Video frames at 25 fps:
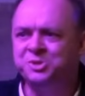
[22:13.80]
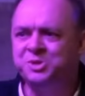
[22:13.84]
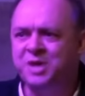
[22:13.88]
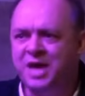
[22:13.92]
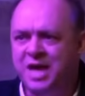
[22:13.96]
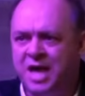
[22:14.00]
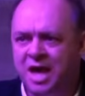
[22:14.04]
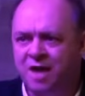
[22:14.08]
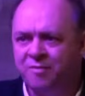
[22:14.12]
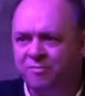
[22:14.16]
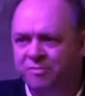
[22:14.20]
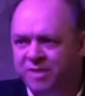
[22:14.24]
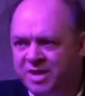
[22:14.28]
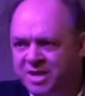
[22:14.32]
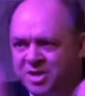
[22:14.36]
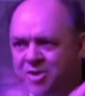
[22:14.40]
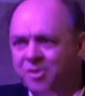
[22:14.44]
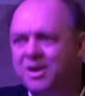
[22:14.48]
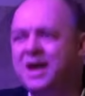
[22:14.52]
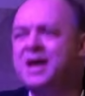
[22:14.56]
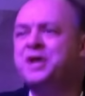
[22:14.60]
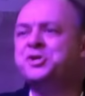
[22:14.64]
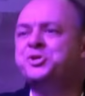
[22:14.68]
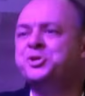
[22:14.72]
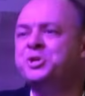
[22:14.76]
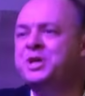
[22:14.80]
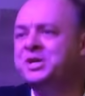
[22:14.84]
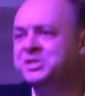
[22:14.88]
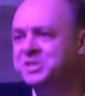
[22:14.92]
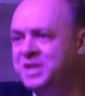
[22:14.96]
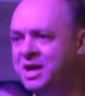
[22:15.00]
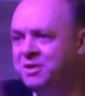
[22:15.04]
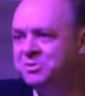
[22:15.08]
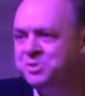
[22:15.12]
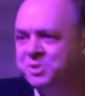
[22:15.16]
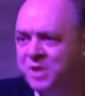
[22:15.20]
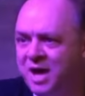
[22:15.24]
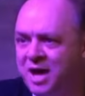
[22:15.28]
to say every interaction has
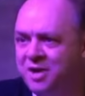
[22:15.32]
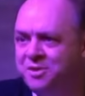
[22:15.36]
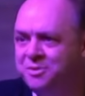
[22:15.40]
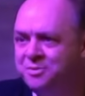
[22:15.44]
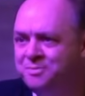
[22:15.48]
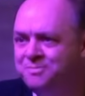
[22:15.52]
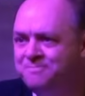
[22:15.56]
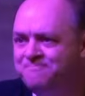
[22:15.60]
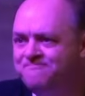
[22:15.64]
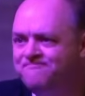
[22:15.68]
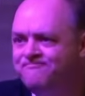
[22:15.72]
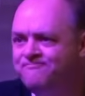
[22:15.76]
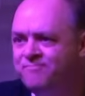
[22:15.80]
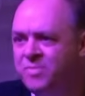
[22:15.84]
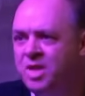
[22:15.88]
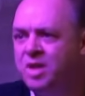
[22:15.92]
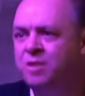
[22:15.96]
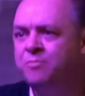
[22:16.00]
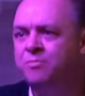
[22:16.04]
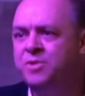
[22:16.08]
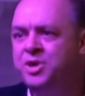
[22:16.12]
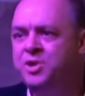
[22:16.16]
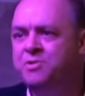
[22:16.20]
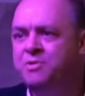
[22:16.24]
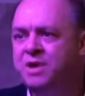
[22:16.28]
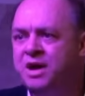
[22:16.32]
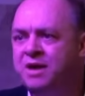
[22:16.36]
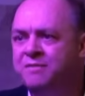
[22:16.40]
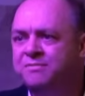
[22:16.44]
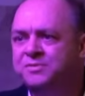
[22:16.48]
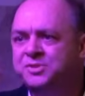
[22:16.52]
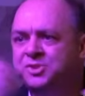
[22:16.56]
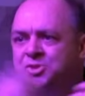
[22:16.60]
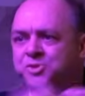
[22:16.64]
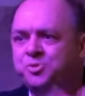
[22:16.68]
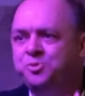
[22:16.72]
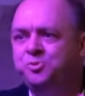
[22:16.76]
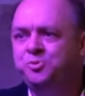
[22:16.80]
an outside. When you
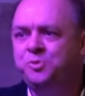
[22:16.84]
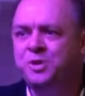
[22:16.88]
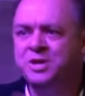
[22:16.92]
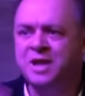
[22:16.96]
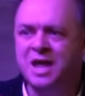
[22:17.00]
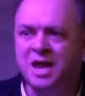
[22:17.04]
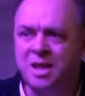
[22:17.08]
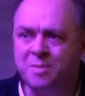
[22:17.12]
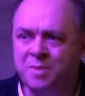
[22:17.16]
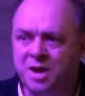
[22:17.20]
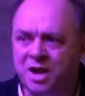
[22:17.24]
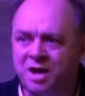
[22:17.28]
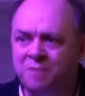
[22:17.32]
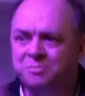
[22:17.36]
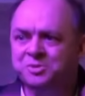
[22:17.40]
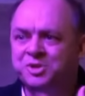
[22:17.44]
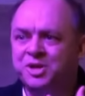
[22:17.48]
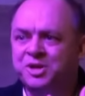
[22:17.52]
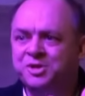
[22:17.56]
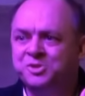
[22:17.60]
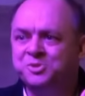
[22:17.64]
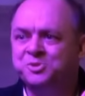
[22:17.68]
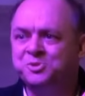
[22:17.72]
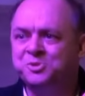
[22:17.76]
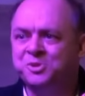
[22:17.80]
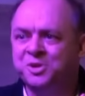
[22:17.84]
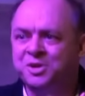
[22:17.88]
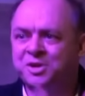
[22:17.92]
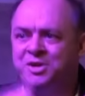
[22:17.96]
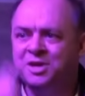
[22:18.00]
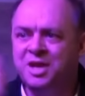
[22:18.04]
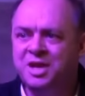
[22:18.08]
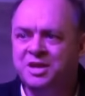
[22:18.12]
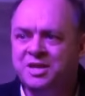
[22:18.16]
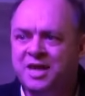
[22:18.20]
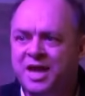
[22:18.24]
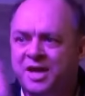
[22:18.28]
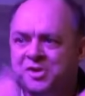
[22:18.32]
have two inanimate objects
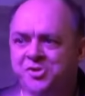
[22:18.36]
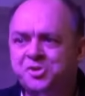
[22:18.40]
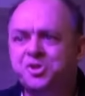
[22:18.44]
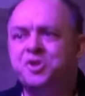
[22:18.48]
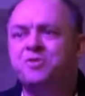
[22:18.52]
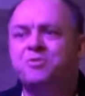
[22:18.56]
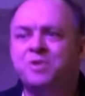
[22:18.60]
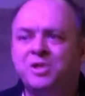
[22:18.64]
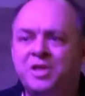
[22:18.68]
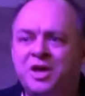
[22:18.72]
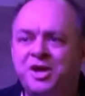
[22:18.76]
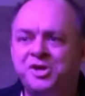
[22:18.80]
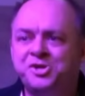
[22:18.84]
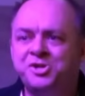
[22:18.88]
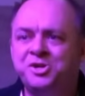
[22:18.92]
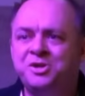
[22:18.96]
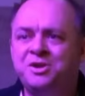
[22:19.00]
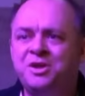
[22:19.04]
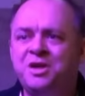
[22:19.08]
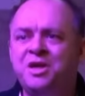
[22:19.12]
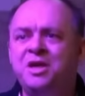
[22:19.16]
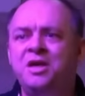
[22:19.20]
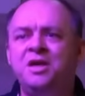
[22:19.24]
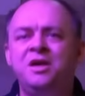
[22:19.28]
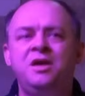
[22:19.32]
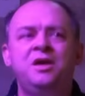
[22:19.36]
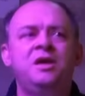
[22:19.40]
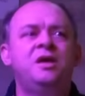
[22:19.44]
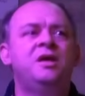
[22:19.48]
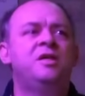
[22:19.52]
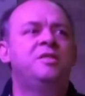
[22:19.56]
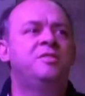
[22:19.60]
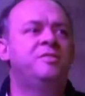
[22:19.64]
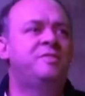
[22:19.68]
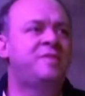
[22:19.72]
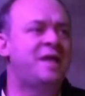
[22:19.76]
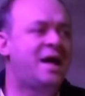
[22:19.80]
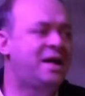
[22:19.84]
engaged in a relation,
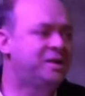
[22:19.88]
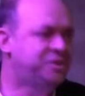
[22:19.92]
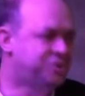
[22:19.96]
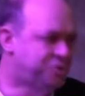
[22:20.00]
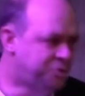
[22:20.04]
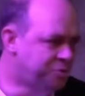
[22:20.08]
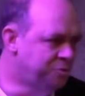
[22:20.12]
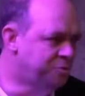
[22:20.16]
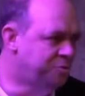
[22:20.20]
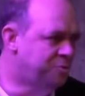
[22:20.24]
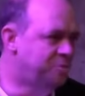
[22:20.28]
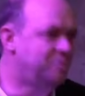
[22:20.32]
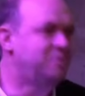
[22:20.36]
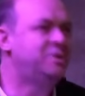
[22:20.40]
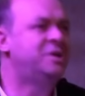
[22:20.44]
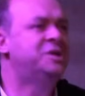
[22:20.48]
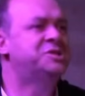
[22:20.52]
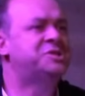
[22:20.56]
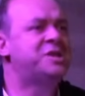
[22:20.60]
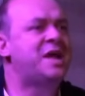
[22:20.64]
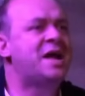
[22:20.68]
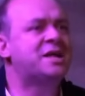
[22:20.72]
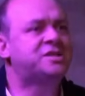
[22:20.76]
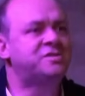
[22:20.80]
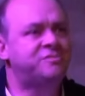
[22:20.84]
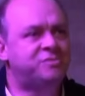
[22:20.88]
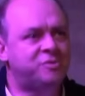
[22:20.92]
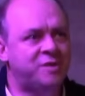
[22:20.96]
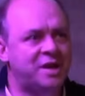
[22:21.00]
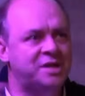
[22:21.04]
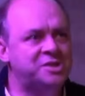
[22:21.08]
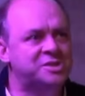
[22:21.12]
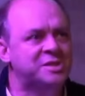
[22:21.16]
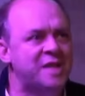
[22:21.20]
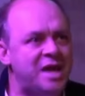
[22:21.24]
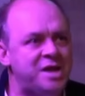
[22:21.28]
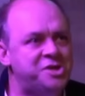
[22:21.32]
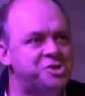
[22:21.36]
that, too, is an act of
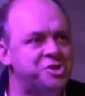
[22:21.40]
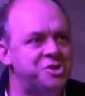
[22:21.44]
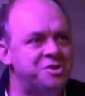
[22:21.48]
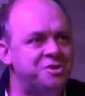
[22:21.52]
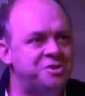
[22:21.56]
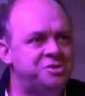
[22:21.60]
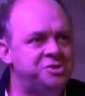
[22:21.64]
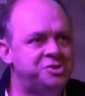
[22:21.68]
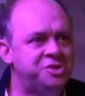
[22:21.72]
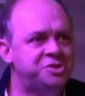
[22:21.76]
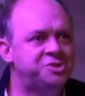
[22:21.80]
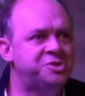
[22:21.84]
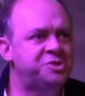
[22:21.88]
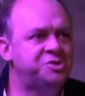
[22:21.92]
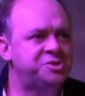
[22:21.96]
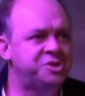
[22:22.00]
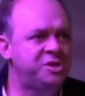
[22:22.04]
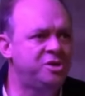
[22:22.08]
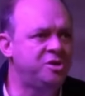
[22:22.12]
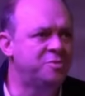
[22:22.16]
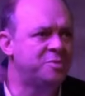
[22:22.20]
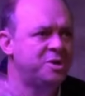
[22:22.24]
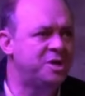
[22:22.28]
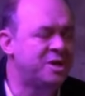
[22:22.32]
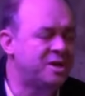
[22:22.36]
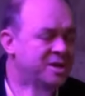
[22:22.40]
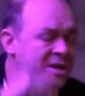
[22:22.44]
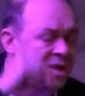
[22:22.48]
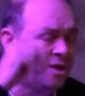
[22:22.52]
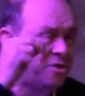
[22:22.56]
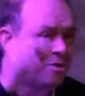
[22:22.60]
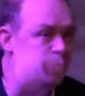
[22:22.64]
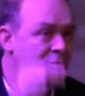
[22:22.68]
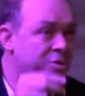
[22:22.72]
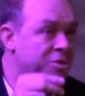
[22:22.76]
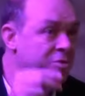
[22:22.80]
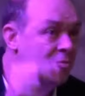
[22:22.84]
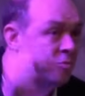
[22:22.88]
translation, just as a human
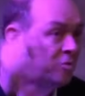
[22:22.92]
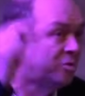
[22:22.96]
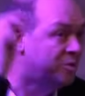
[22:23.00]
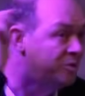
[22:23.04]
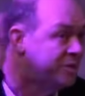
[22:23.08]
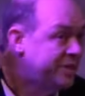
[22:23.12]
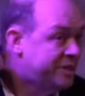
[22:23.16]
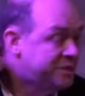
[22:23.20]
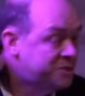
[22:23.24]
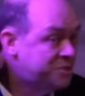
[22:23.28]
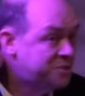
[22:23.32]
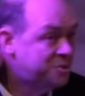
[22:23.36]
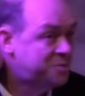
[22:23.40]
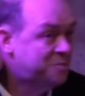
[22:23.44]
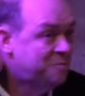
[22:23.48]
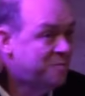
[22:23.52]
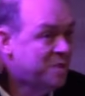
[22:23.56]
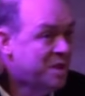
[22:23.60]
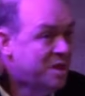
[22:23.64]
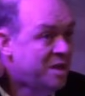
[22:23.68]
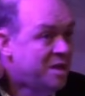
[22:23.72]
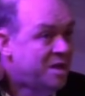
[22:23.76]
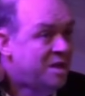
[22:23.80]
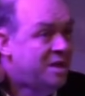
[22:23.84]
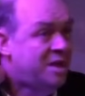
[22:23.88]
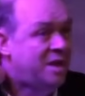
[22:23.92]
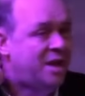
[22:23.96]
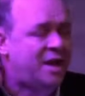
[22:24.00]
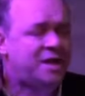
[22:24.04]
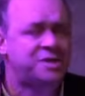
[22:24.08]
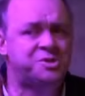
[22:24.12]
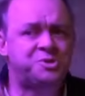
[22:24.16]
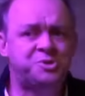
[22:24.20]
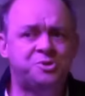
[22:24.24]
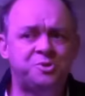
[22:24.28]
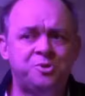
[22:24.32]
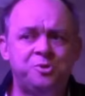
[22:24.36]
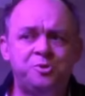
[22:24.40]
encounter with the world is.
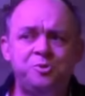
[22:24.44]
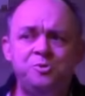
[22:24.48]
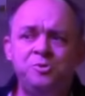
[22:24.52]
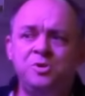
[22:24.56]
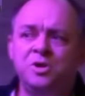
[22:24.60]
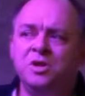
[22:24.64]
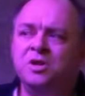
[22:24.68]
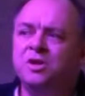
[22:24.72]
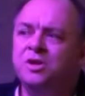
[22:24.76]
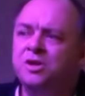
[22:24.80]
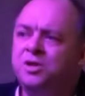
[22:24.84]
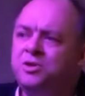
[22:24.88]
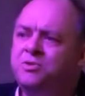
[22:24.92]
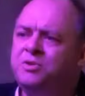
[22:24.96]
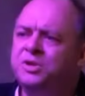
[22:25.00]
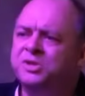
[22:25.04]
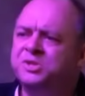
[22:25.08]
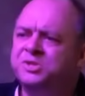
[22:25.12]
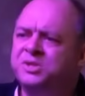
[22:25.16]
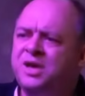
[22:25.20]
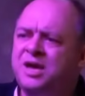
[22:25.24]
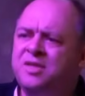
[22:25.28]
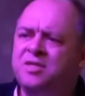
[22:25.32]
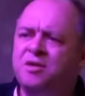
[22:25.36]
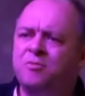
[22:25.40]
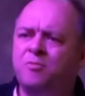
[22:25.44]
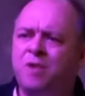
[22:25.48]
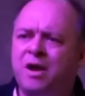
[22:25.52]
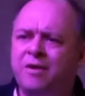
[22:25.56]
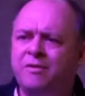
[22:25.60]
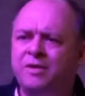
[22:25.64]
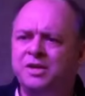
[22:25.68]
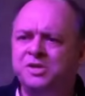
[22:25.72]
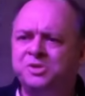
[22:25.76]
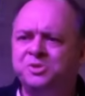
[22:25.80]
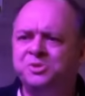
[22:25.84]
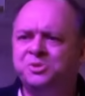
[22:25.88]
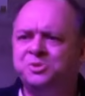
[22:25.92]
And so you could say that
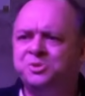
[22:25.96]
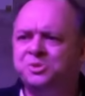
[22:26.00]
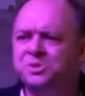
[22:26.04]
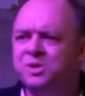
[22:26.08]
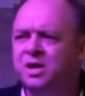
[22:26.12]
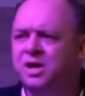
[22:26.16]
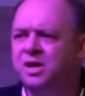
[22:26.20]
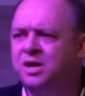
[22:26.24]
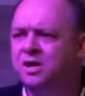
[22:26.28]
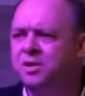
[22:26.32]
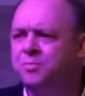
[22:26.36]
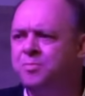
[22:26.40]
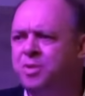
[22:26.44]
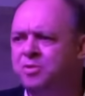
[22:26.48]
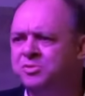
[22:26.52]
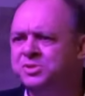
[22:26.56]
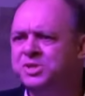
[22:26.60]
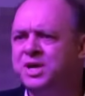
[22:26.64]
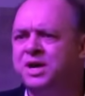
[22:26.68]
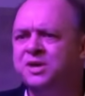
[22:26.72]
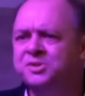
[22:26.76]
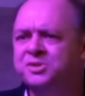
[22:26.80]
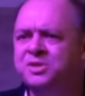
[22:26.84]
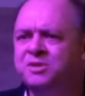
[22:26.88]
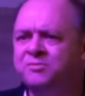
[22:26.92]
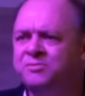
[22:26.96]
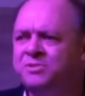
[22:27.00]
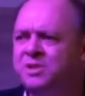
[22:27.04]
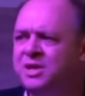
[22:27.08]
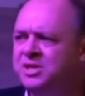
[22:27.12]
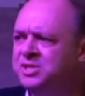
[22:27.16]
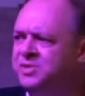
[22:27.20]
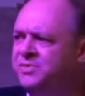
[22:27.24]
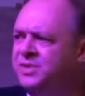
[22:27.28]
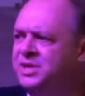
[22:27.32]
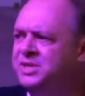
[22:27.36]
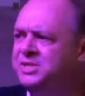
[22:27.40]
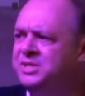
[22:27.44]
whereas uh, post-Kantian
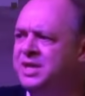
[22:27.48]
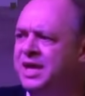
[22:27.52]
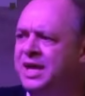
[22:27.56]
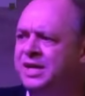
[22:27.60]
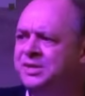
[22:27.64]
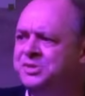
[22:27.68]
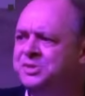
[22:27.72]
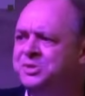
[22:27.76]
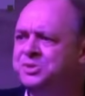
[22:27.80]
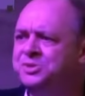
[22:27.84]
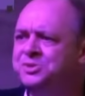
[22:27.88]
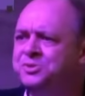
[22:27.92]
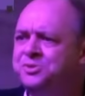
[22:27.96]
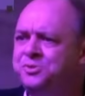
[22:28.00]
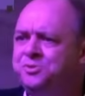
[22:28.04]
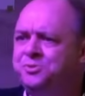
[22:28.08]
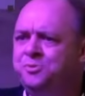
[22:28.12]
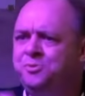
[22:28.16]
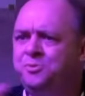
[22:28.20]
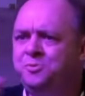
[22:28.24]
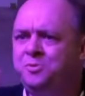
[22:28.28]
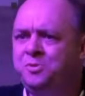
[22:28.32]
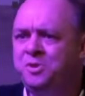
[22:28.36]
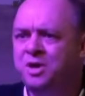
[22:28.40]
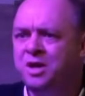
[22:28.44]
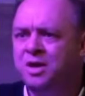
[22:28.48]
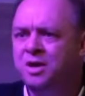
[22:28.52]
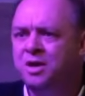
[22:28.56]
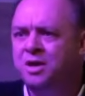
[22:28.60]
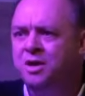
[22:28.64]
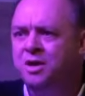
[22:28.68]
philosophy tends to